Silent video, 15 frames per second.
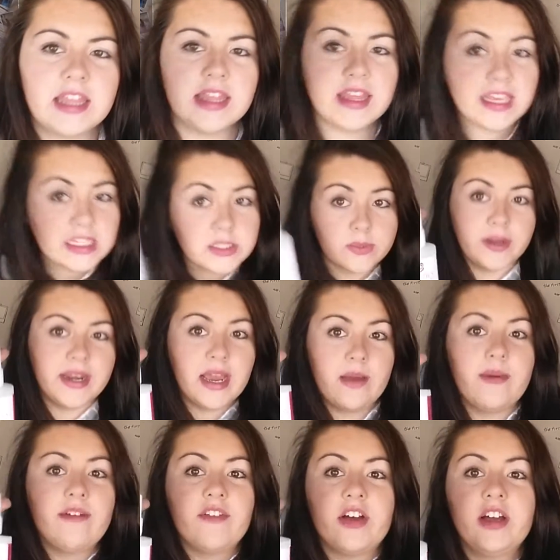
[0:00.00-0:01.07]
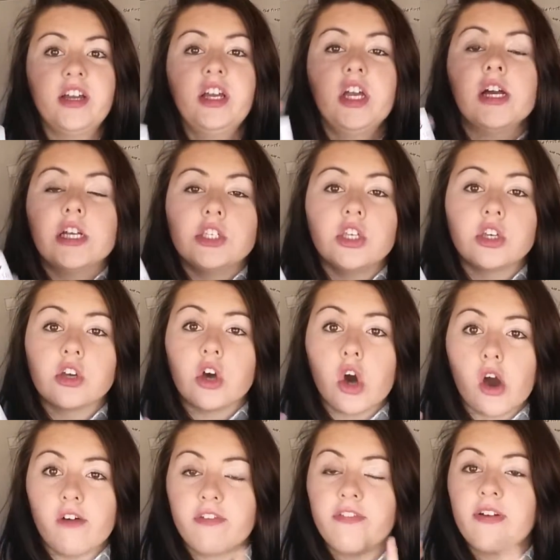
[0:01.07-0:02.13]
This one, however, took it
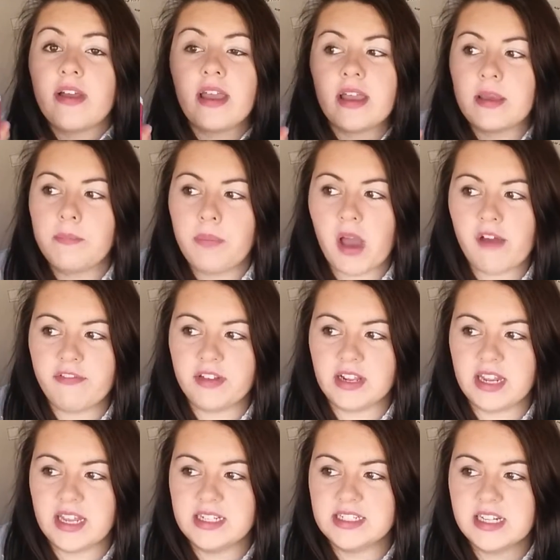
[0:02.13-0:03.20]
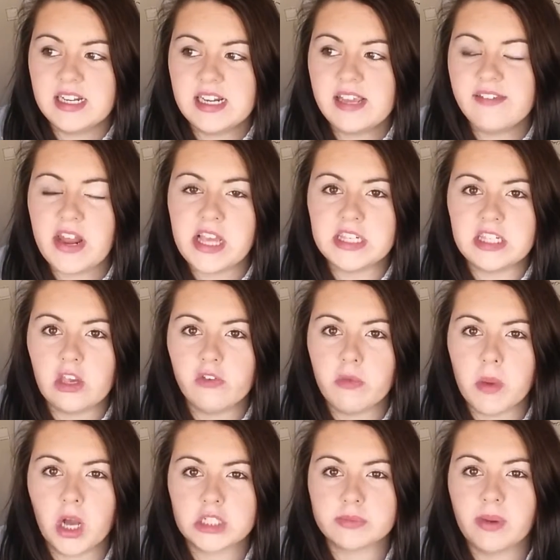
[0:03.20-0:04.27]
off perfectly. Didn't leave any
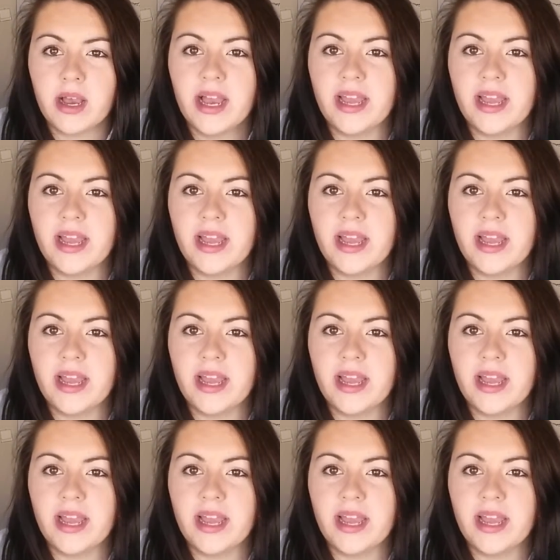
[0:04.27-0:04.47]
silver marks